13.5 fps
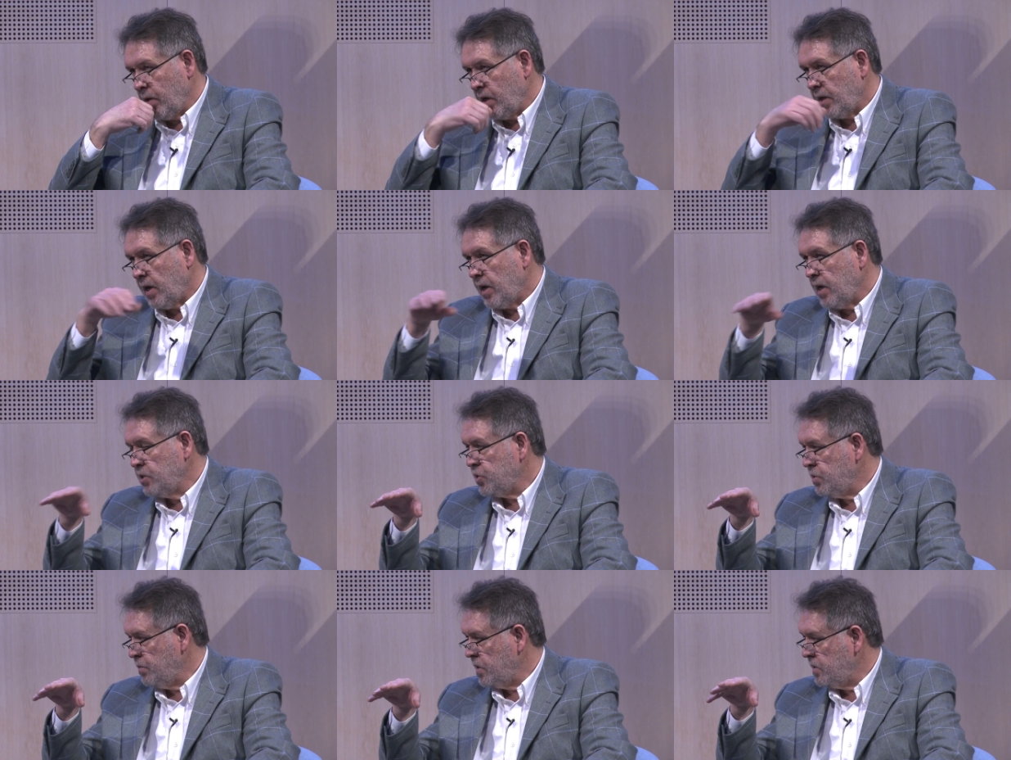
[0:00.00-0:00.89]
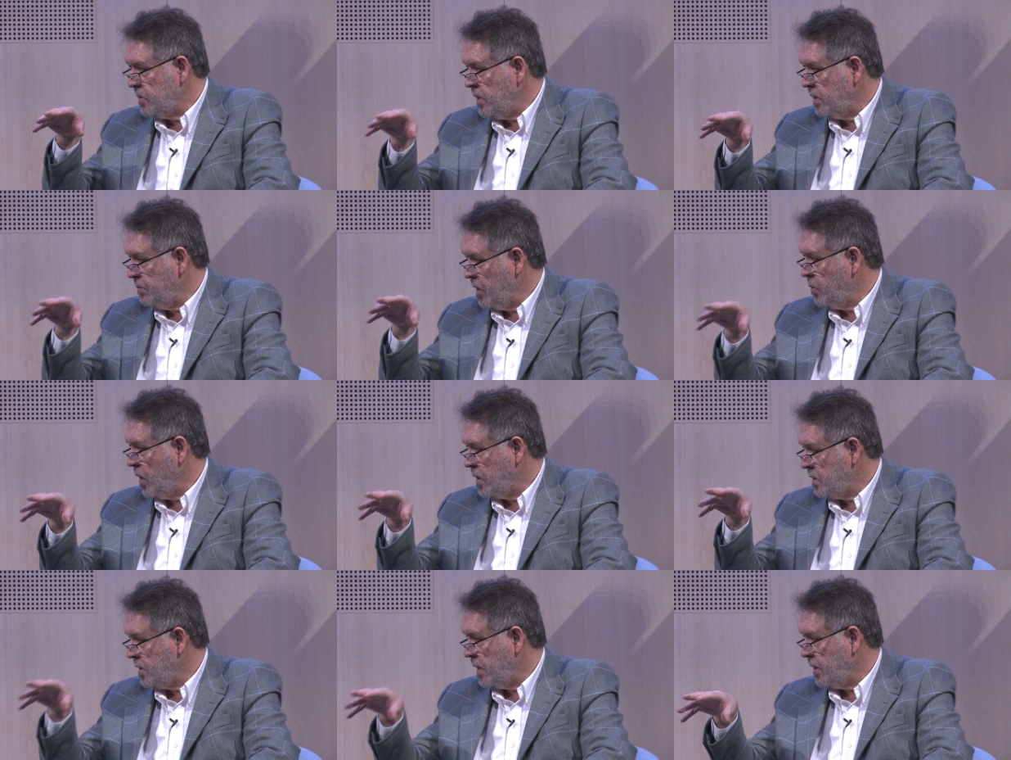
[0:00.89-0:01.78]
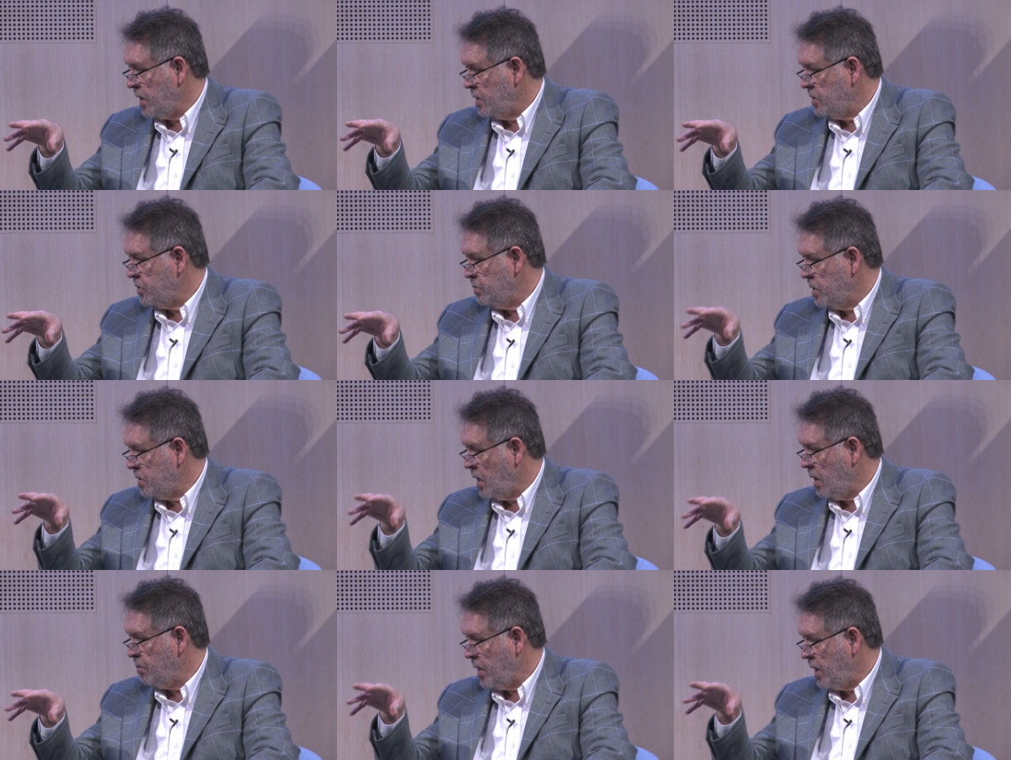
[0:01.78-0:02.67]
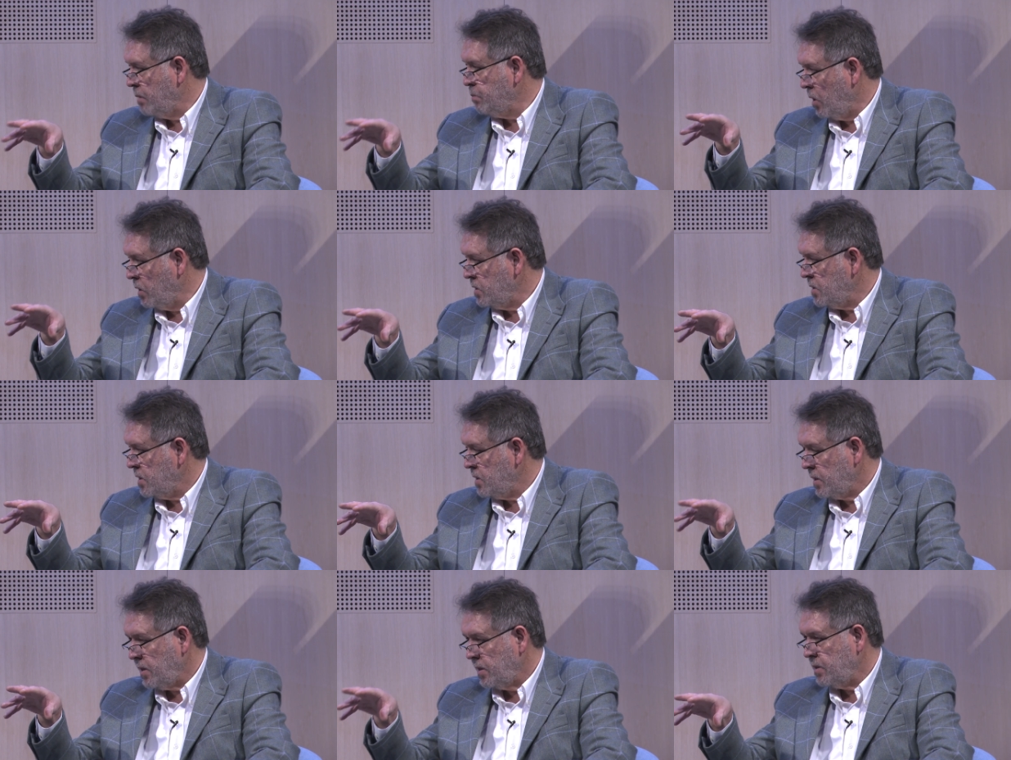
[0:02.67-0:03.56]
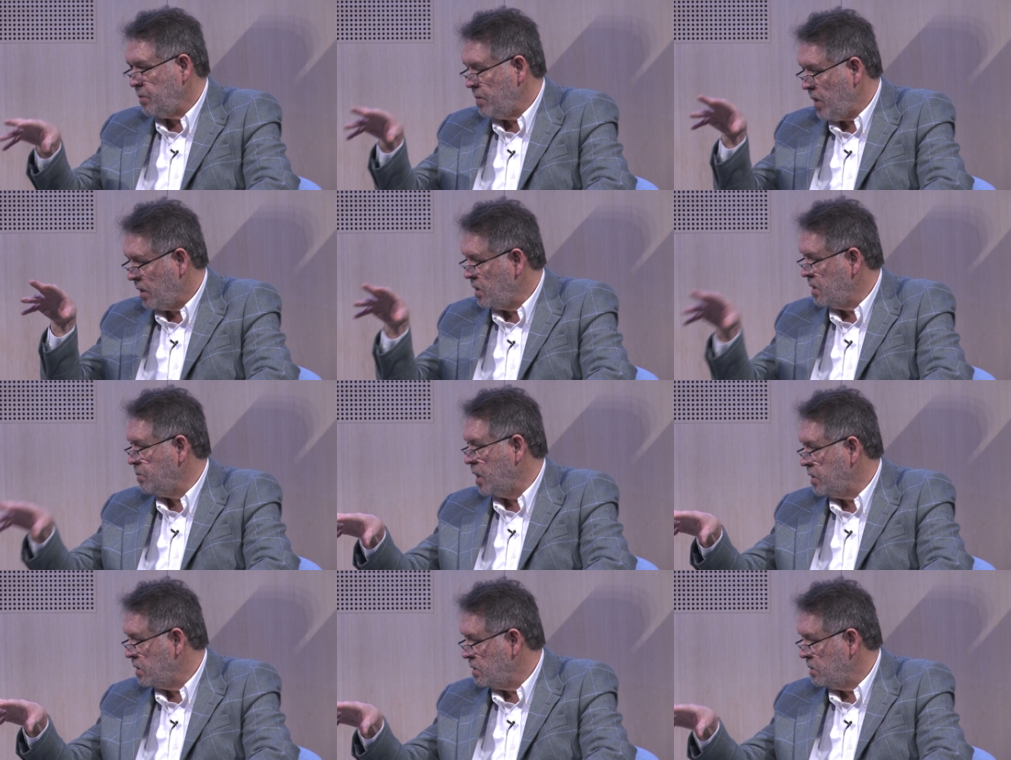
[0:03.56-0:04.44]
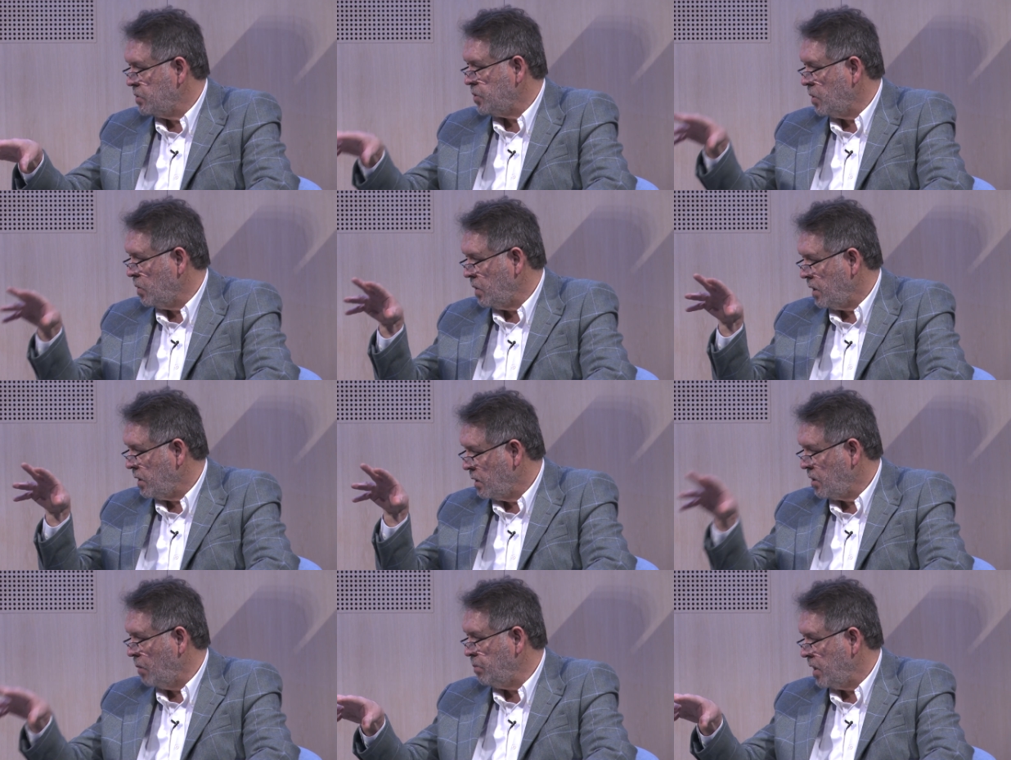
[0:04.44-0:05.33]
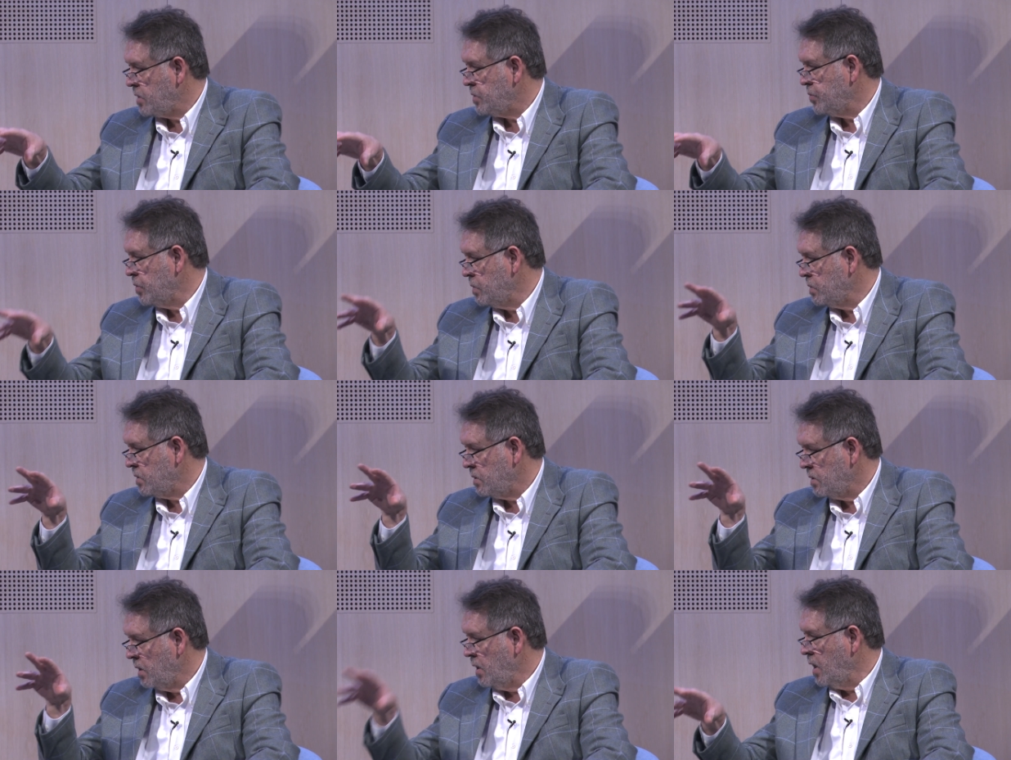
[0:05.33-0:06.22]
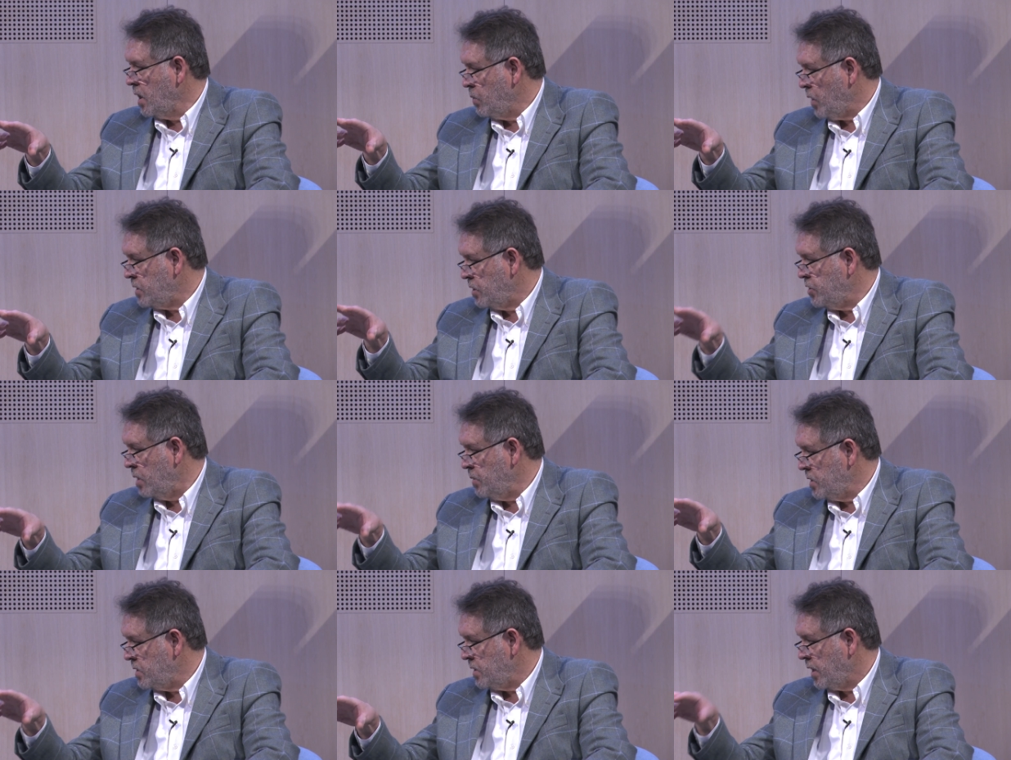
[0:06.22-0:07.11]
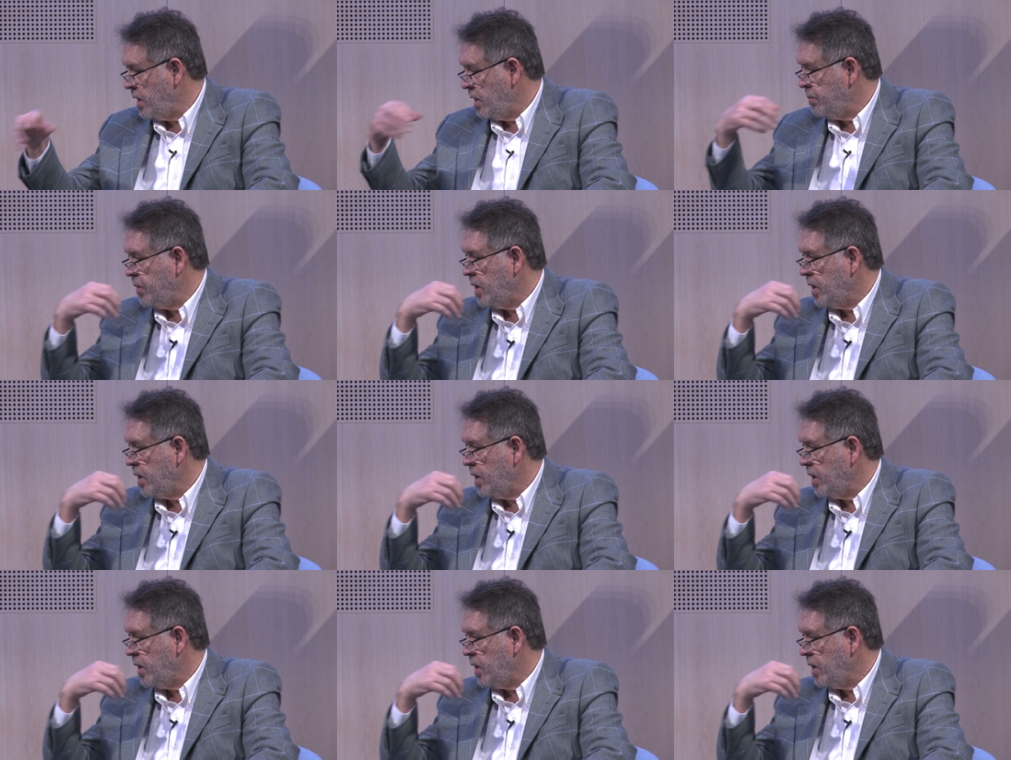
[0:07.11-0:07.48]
Yet our instruments tend to be quite static instruments. Our planning policies, they tend to be about command and control and complex rules and quite deterministic kind of